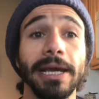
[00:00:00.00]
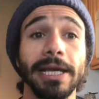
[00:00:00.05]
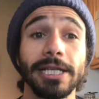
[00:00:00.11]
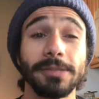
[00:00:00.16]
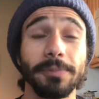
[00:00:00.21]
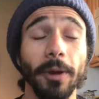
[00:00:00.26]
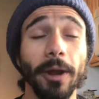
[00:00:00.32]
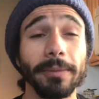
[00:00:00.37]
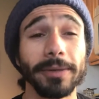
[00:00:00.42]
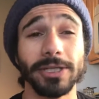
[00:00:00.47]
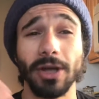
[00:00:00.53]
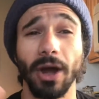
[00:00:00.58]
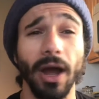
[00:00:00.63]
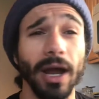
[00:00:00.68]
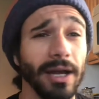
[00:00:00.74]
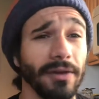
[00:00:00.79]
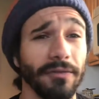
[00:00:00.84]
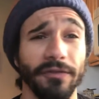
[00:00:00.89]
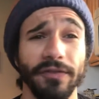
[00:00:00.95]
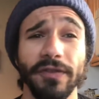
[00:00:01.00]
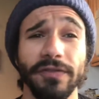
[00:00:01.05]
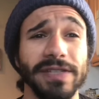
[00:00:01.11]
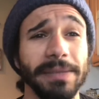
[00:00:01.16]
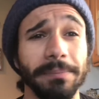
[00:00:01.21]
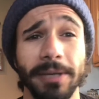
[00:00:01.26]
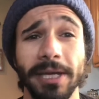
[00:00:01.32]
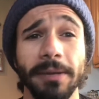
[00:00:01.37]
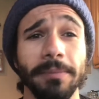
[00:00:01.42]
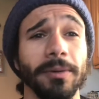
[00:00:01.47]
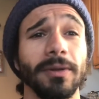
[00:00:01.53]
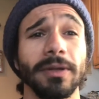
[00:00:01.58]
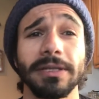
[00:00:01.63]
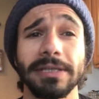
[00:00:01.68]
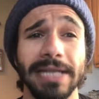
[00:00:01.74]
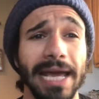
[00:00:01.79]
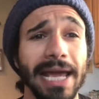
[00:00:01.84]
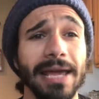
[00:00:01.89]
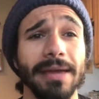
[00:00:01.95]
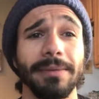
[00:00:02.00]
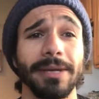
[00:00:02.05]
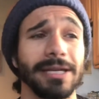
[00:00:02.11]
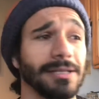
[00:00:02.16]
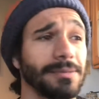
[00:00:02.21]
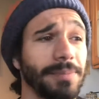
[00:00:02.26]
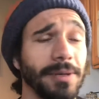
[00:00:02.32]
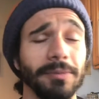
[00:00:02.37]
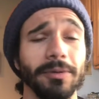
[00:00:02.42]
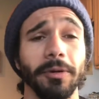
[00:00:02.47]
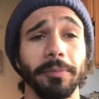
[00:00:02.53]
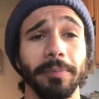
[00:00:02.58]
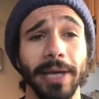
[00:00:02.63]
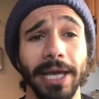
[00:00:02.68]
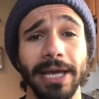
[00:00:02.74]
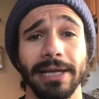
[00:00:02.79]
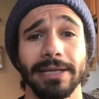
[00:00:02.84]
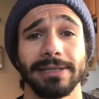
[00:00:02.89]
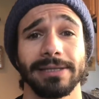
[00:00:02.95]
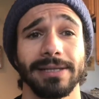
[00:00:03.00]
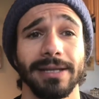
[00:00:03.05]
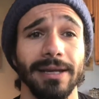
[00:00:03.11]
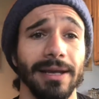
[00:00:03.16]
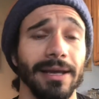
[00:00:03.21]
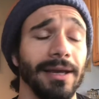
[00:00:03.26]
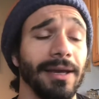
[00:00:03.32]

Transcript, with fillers: He's probably talking to 50 people a day because people are pissed.